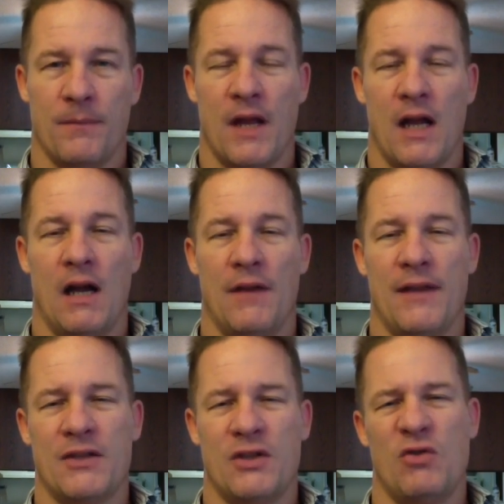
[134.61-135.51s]

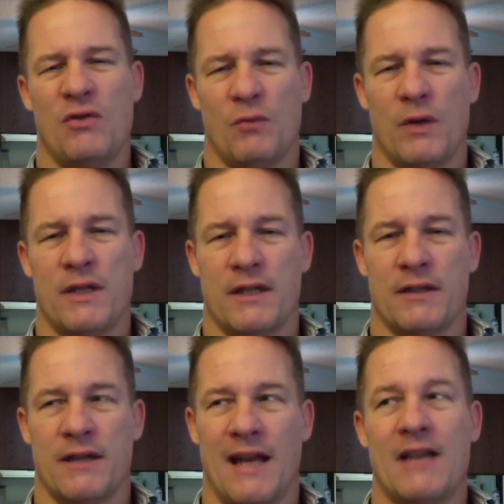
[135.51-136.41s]
That's 2 in the
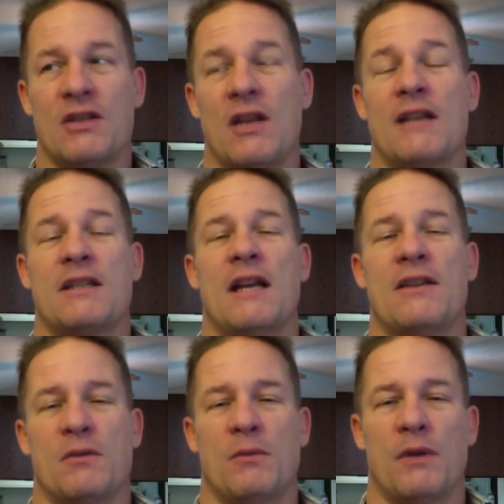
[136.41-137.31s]
recent. Actually
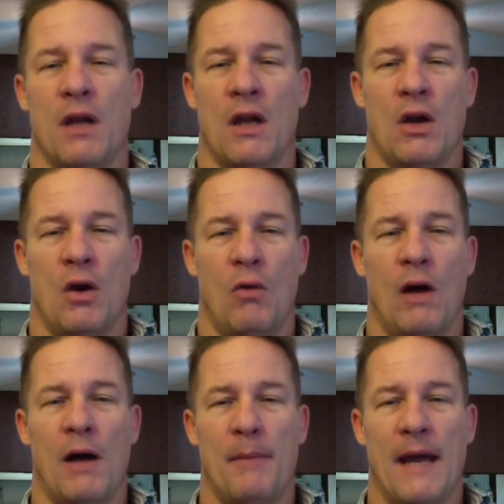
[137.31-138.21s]
had someone a
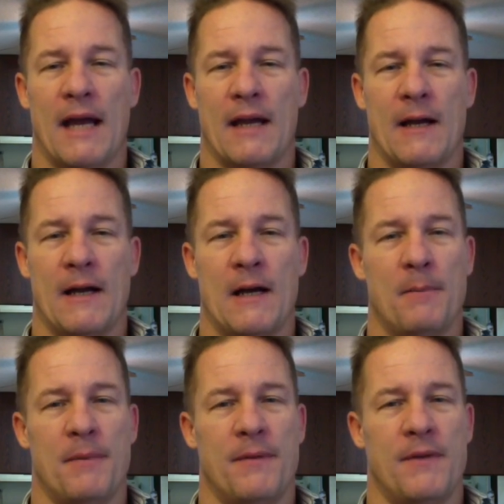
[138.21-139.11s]
while back,
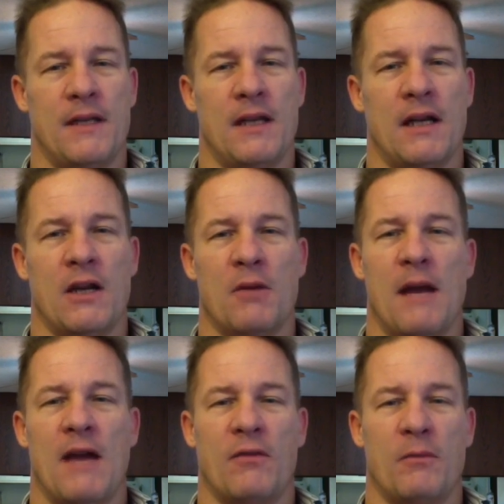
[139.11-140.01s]
but did not hear
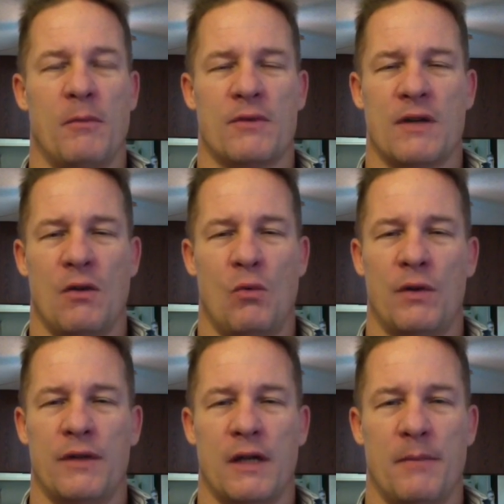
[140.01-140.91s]
back from them. It was kind of a
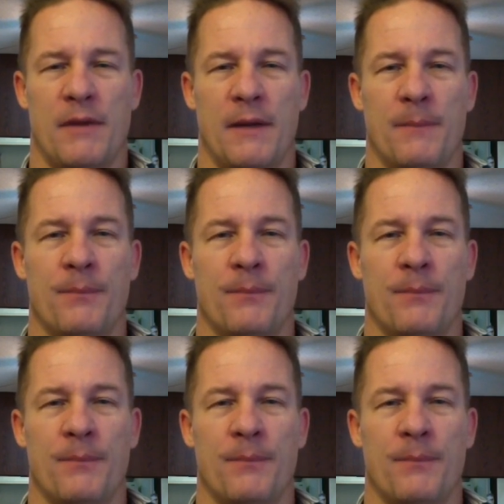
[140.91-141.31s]
one-time thing.